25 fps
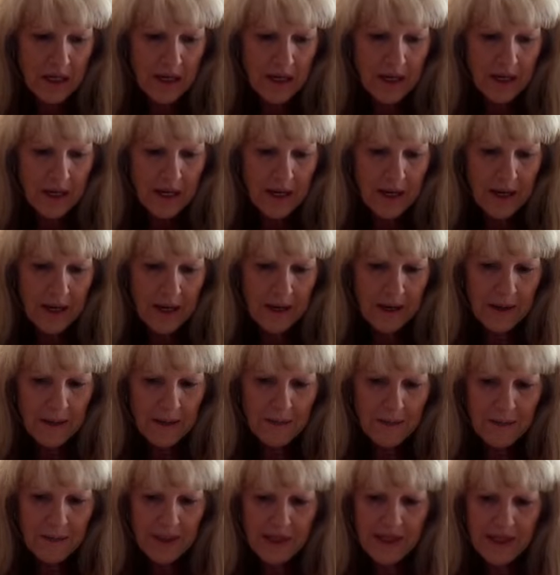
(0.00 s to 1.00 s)

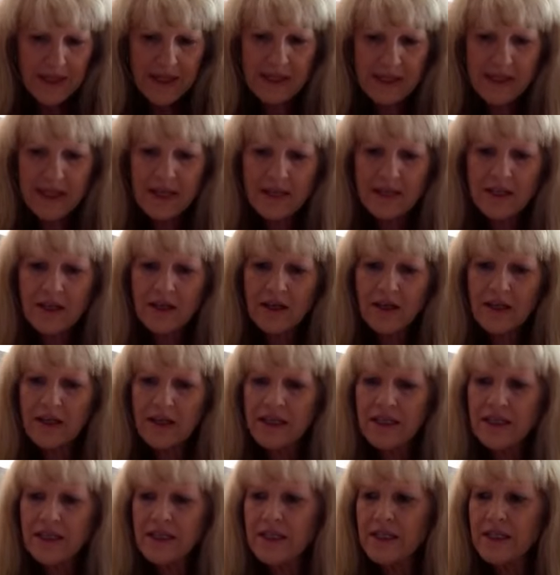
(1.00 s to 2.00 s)
But I think that's all I
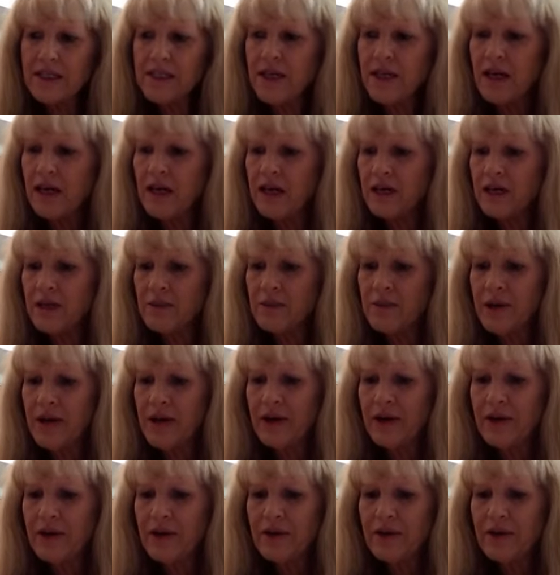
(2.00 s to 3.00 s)
needed to talk
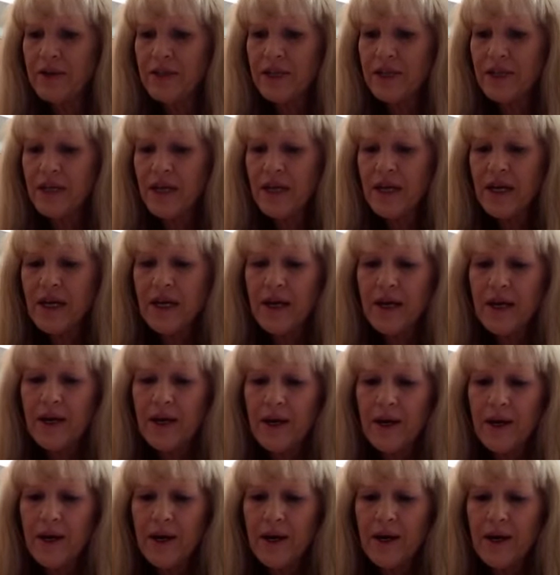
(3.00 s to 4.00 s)
about.
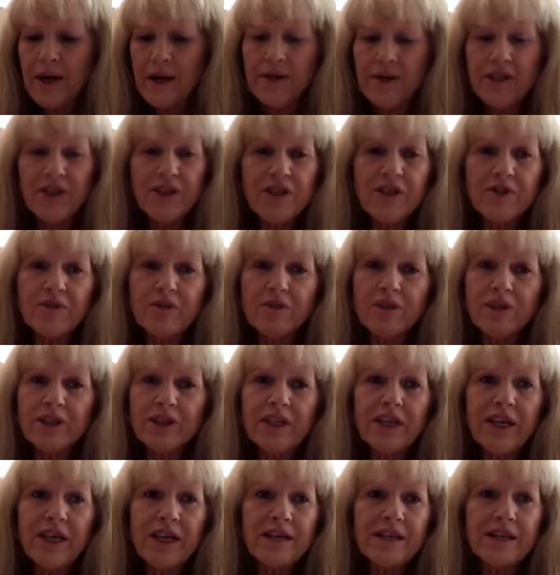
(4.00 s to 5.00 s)
I just really
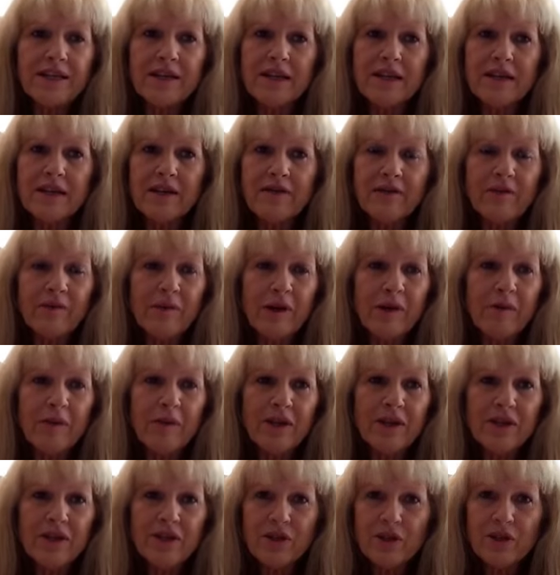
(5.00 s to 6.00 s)
can't say enough about my
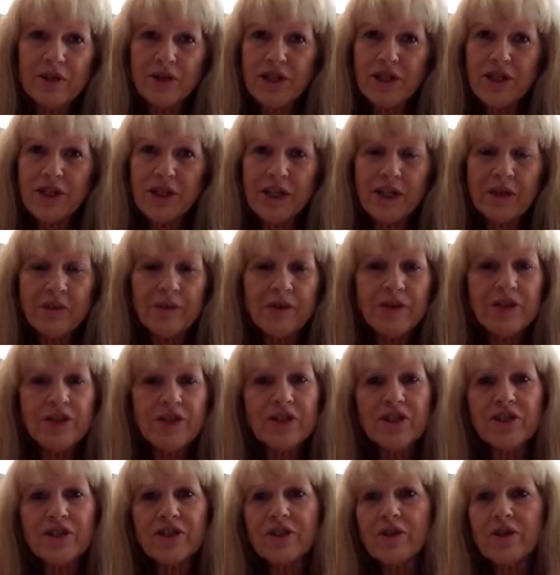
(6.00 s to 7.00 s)
surgeon. He was
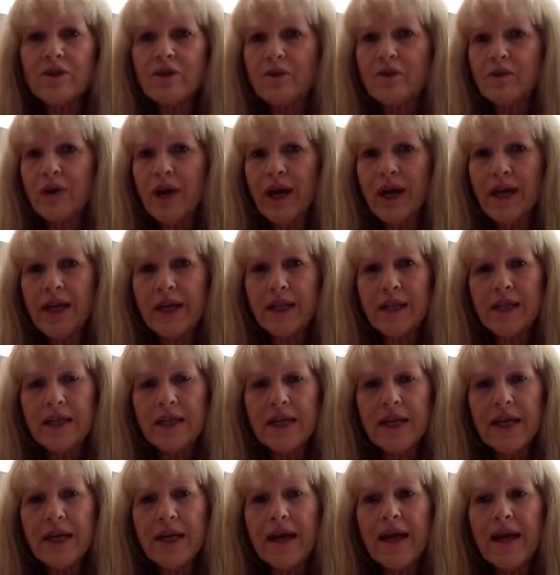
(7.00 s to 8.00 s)
just so great
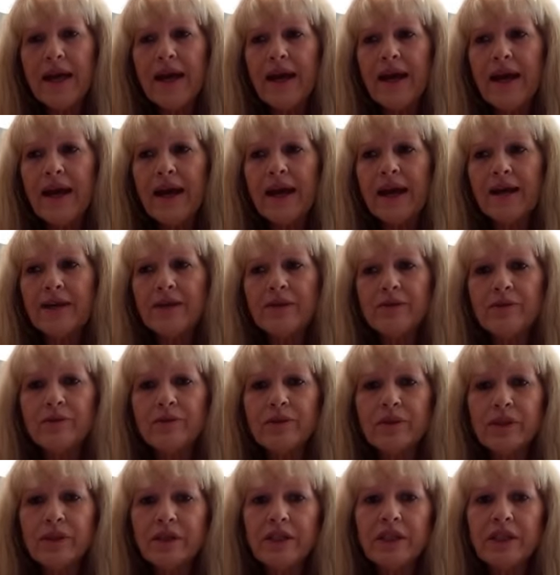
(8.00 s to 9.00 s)
and
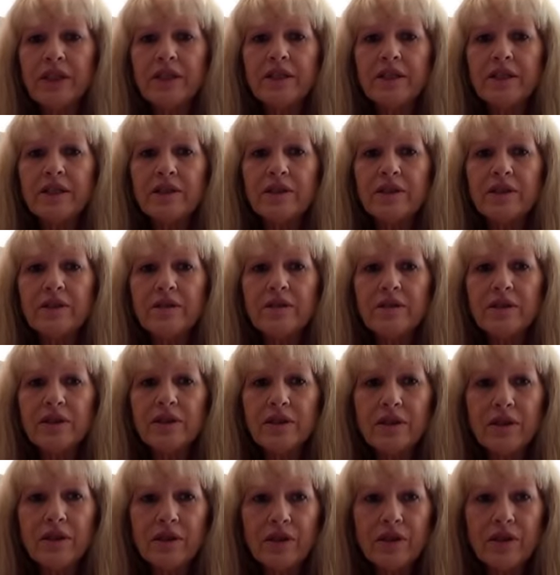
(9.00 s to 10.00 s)
really
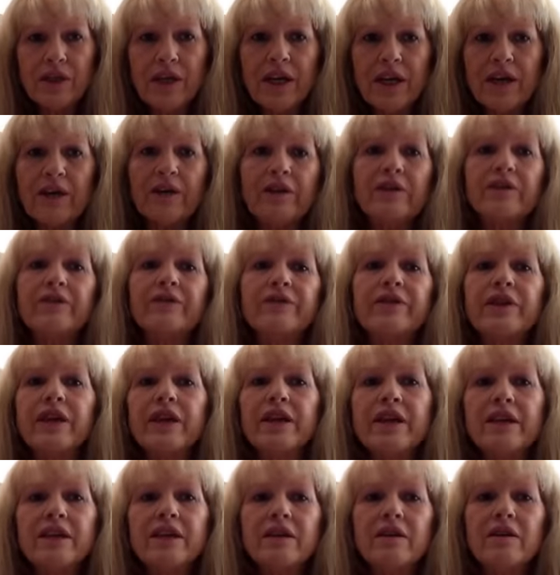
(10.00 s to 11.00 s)
took care of
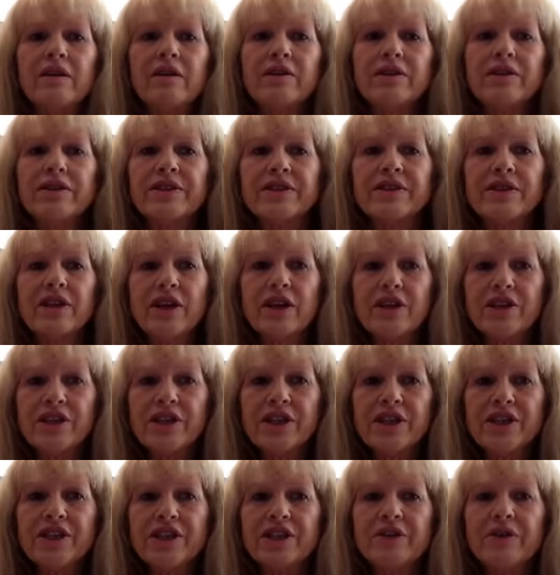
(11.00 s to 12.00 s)
getting all the scar
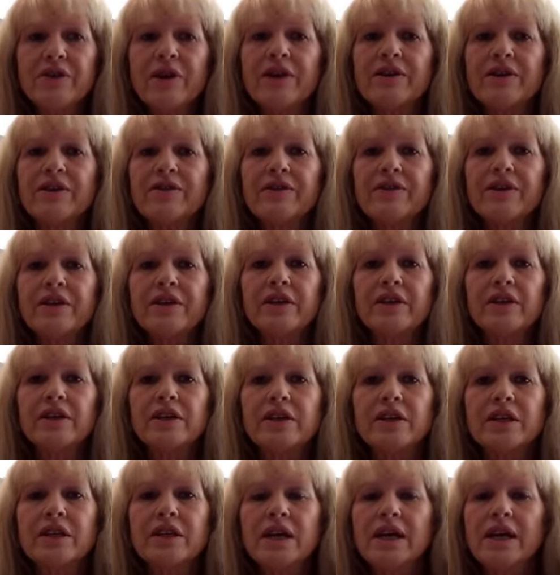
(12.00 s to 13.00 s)
tissue out of
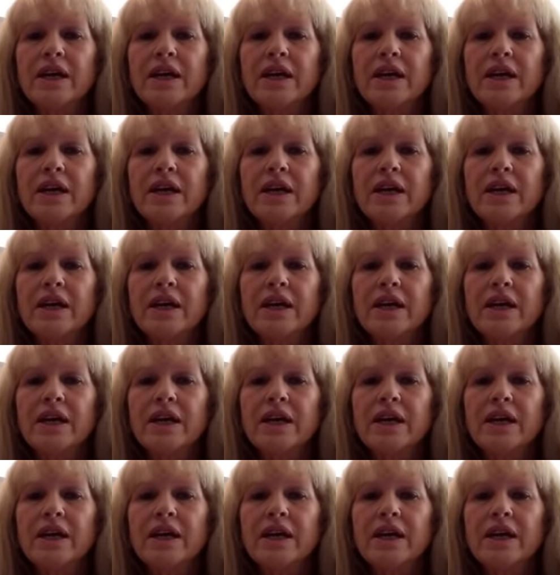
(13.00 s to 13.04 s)
here